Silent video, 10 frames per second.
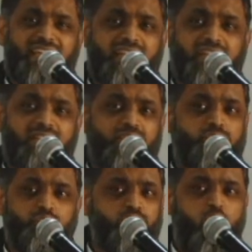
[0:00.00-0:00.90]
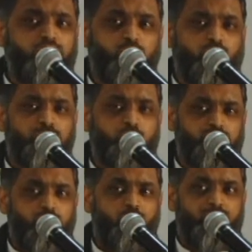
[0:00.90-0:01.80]
is that do not look at
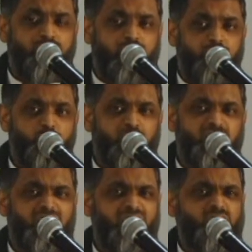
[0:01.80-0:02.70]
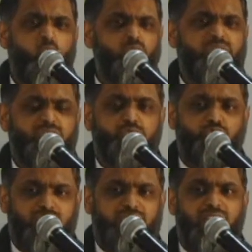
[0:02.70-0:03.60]
yourself as a community that's only
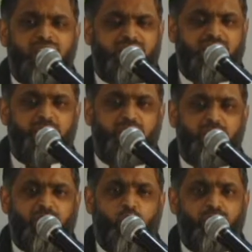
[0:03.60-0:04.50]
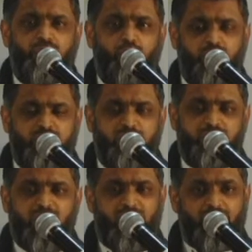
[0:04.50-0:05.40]
unique simply because you're Muslims.